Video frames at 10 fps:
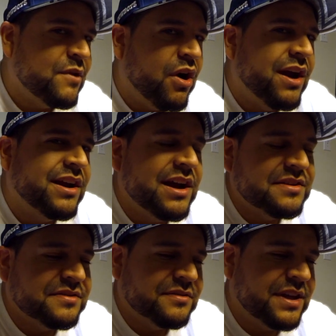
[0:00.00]
All right,
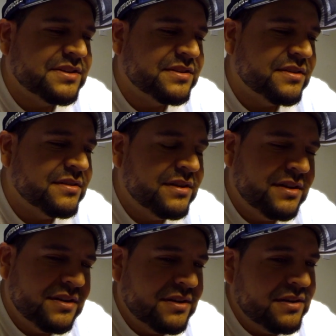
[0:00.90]
guys. So that's
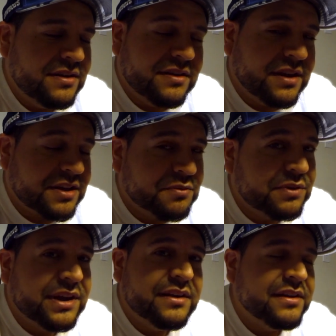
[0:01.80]

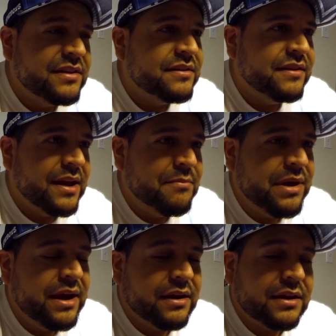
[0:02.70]
what they did. They
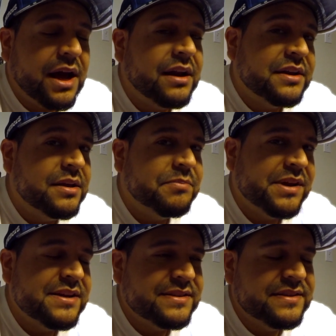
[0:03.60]
made a lot of key
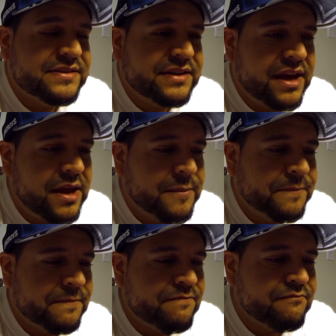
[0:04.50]
plays in this game.